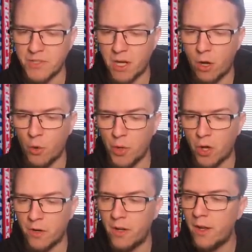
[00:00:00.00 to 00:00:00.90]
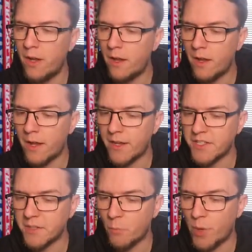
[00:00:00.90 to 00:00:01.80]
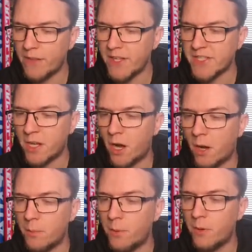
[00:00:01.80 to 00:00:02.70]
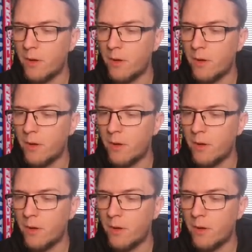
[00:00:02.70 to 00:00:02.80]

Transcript: to hold on and win this cup.